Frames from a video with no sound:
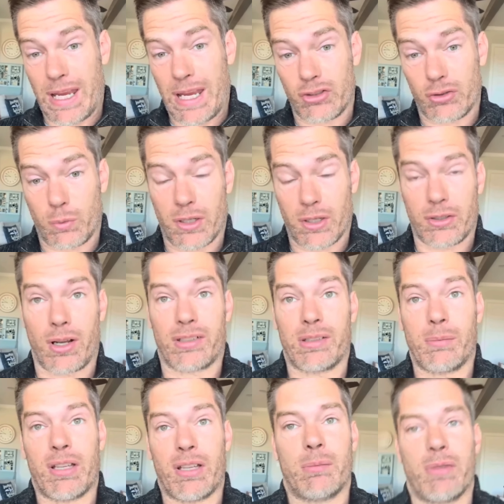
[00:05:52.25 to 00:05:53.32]
range where it
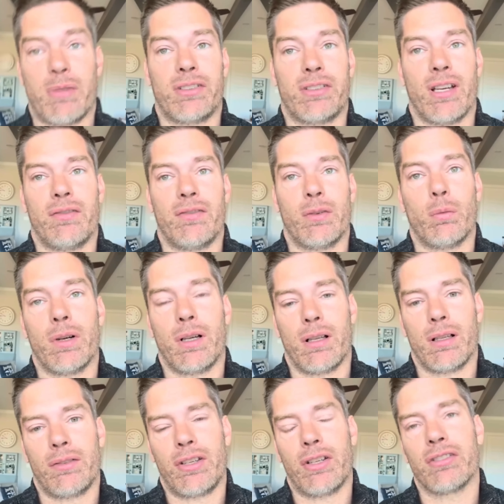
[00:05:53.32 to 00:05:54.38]
talks about some of the stuff,
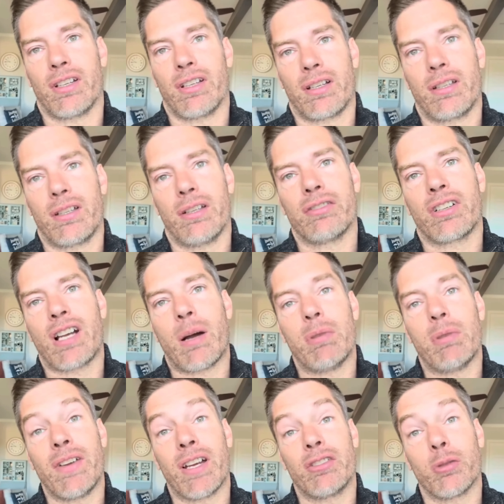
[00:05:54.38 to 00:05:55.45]
and here's
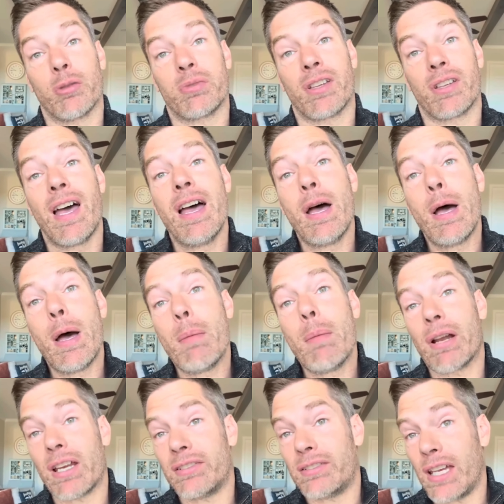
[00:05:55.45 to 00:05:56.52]
a couple of excerpts.
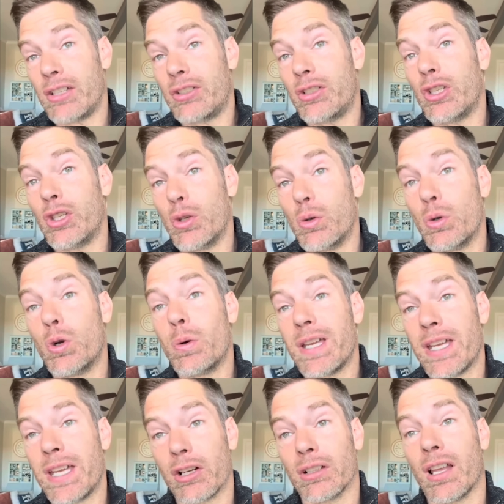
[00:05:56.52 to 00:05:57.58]
But I say to
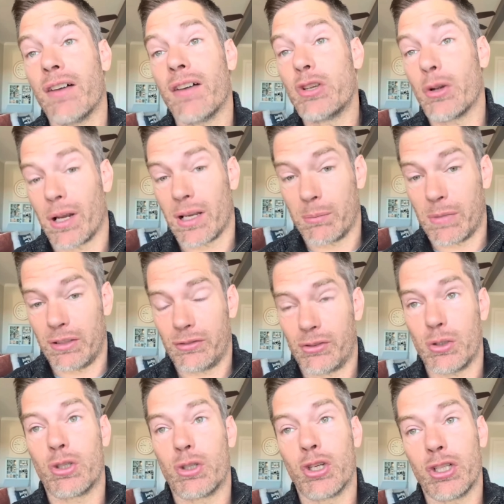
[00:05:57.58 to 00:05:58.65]
you who hear, love your
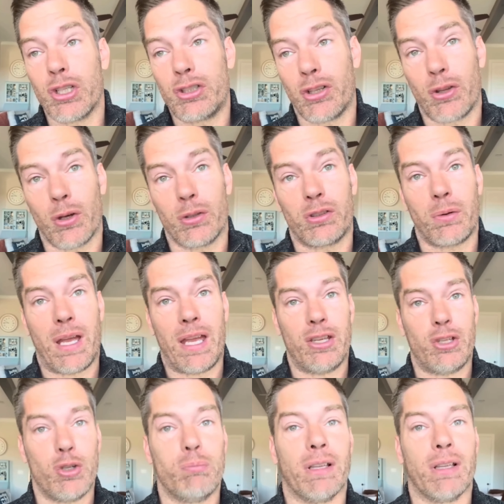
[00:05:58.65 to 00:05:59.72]
enemies, do good to those
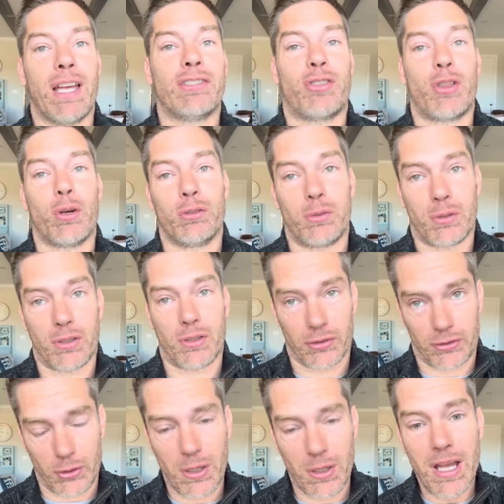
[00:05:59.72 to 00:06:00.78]
who hate you, bless those
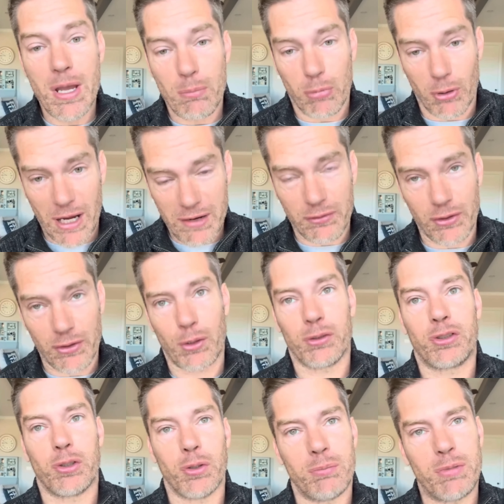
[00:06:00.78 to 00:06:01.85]
who curse you, pray
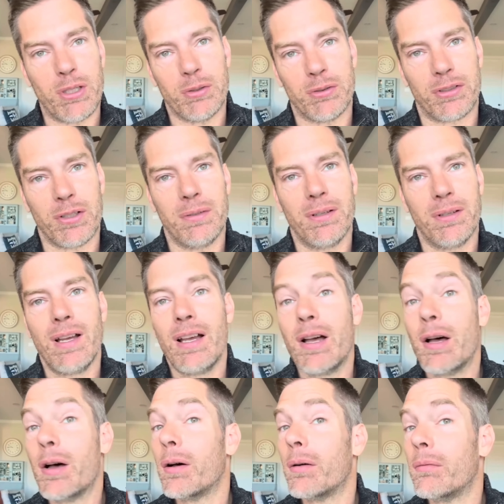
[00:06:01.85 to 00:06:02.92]
for those who abuse you.
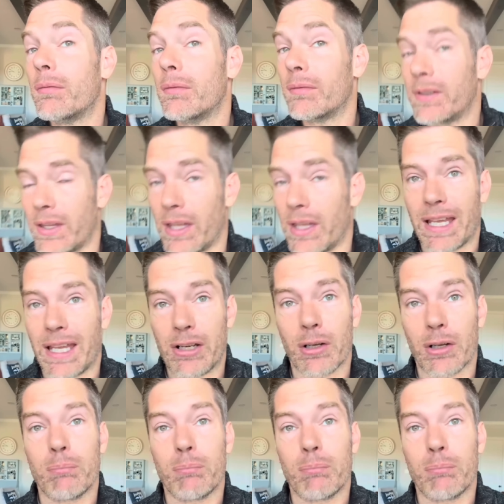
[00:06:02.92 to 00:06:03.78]
And then